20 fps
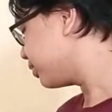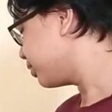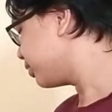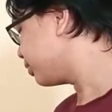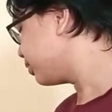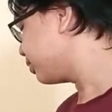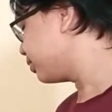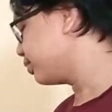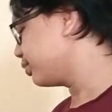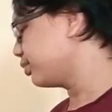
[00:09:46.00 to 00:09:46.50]

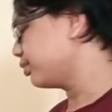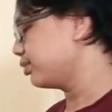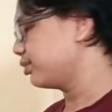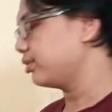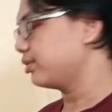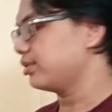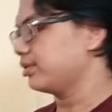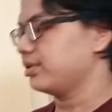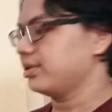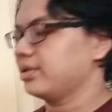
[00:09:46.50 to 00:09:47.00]
to
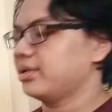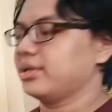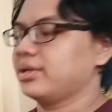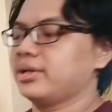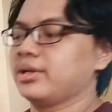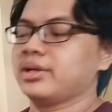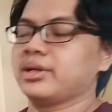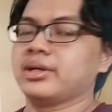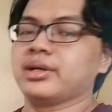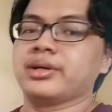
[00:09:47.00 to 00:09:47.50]

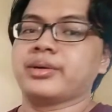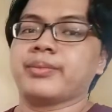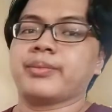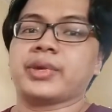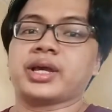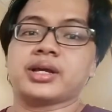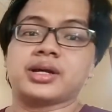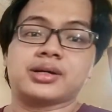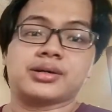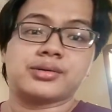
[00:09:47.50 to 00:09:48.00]

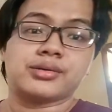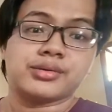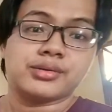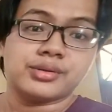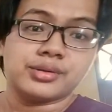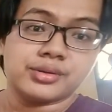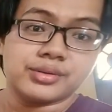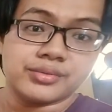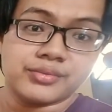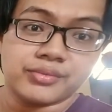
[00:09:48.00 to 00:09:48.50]
make a
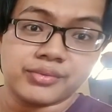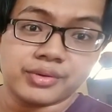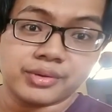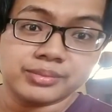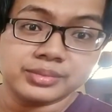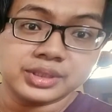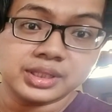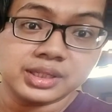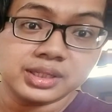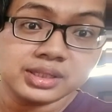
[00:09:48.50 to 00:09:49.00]
hole
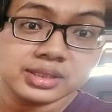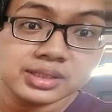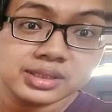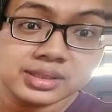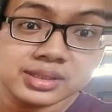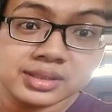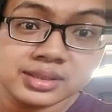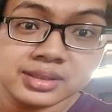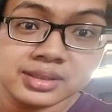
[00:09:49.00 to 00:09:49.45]
from this